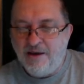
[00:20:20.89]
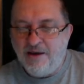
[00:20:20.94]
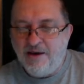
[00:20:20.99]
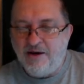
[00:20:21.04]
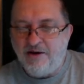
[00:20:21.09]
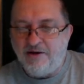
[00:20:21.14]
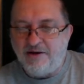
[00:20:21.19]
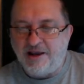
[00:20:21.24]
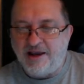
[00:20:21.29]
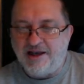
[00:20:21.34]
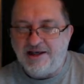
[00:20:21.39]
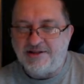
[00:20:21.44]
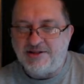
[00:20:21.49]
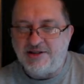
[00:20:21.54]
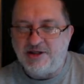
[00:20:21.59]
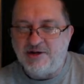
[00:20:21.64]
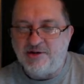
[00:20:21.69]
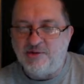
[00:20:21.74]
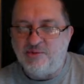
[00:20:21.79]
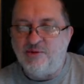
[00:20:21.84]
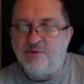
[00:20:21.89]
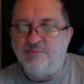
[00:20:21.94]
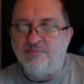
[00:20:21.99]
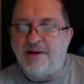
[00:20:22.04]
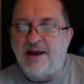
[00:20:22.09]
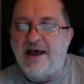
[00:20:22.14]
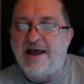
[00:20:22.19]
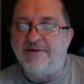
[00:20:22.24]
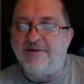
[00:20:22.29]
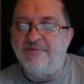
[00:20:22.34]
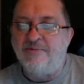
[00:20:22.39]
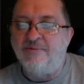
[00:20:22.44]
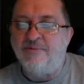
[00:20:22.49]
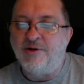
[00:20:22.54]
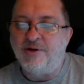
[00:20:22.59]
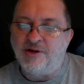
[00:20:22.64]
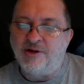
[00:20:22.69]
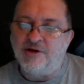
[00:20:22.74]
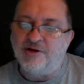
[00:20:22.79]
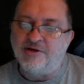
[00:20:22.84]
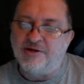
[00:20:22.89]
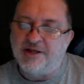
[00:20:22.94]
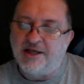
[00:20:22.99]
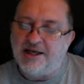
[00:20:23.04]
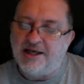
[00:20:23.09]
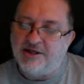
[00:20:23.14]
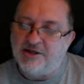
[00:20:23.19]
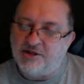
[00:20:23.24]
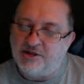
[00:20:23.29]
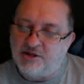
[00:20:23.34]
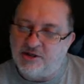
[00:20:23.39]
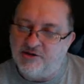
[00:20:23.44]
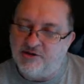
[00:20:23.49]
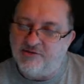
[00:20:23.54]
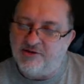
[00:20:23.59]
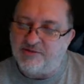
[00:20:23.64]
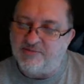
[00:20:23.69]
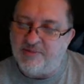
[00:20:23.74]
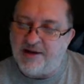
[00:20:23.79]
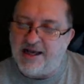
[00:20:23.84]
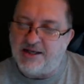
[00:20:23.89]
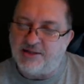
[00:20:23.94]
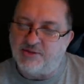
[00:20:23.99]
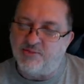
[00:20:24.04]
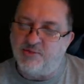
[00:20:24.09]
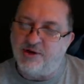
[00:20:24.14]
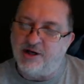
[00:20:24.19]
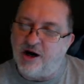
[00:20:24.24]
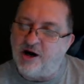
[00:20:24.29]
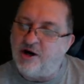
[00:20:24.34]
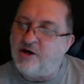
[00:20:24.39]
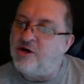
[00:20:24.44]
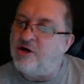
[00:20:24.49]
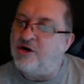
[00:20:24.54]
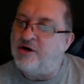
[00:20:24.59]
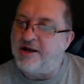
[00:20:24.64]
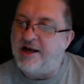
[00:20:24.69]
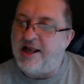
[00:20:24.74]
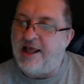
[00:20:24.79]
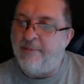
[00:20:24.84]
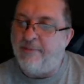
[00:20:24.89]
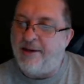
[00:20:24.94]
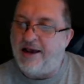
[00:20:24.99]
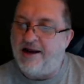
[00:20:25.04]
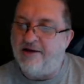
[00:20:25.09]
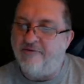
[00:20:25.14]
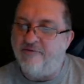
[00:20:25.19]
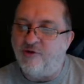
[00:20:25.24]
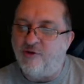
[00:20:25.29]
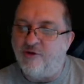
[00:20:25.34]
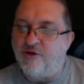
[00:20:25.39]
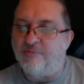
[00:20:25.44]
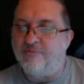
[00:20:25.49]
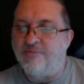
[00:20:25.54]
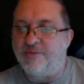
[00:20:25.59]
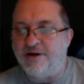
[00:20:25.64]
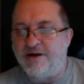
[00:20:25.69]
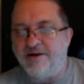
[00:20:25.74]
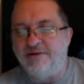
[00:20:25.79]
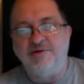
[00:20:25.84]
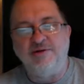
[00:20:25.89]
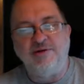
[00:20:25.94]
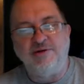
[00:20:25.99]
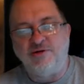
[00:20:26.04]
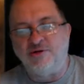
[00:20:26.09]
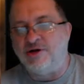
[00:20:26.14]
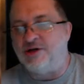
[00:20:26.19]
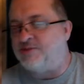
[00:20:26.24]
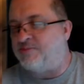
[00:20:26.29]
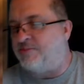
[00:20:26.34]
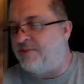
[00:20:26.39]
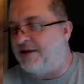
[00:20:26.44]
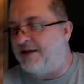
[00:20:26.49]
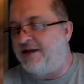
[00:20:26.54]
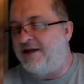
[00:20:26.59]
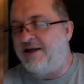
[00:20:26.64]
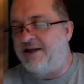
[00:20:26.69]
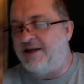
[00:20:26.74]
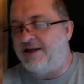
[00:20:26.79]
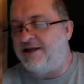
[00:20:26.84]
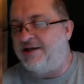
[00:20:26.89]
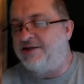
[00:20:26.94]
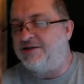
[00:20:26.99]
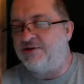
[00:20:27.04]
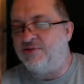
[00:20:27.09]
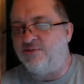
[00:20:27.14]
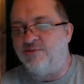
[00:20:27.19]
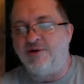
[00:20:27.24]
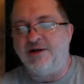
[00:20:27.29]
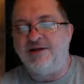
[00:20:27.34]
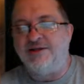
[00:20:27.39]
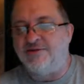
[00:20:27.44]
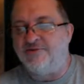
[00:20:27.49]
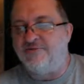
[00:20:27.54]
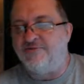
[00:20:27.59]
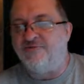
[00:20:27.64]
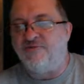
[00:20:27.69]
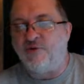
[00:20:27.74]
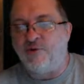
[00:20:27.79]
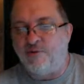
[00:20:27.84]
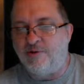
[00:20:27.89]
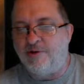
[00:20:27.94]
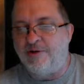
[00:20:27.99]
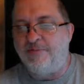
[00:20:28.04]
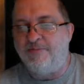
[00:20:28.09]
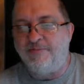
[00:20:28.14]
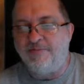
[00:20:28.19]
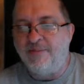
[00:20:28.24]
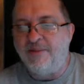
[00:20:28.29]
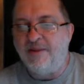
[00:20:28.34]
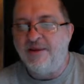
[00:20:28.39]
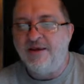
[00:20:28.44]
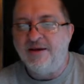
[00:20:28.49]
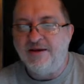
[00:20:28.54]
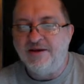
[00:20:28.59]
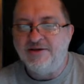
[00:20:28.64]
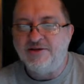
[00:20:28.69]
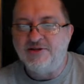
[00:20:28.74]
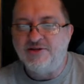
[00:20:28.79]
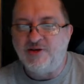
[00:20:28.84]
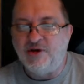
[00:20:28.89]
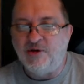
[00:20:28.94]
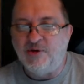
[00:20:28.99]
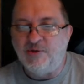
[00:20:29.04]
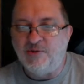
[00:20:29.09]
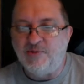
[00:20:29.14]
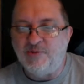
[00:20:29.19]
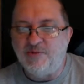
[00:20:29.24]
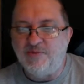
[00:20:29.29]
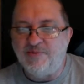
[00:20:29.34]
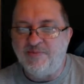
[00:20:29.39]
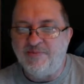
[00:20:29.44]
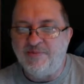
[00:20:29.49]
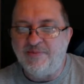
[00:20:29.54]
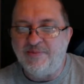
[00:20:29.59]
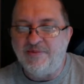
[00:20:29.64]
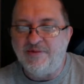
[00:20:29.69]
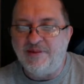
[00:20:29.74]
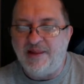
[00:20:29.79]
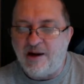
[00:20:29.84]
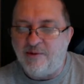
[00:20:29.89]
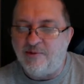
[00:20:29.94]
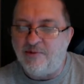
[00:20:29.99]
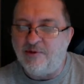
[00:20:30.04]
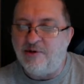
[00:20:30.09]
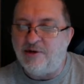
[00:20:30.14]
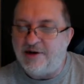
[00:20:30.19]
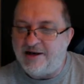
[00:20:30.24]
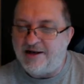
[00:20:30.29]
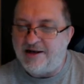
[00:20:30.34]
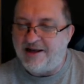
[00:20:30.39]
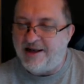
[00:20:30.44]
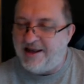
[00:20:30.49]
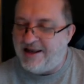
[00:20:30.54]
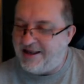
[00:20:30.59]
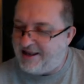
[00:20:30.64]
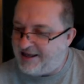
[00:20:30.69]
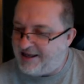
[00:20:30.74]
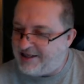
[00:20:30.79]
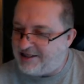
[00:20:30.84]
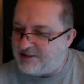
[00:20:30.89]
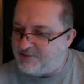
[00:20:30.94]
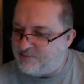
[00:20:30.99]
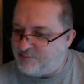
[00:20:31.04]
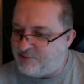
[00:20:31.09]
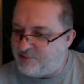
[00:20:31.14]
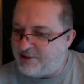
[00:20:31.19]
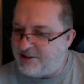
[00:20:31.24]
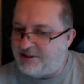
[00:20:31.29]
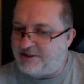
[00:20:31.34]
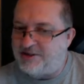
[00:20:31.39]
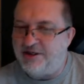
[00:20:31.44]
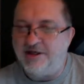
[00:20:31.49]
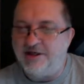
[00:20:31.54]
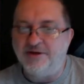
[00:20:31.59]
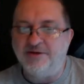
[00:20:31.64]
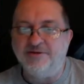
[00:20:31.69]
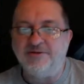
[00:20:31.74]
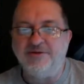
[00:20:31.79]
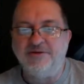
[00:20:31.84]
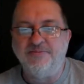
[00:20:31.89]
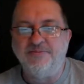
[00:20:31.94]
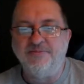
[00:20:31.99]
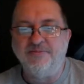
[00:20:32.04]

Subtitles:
Okay, so we're back. We looked at two of his mounts. We are looking at them out of order, but trust me, it is a reason for it. So now we're looking at East Bridge Hills.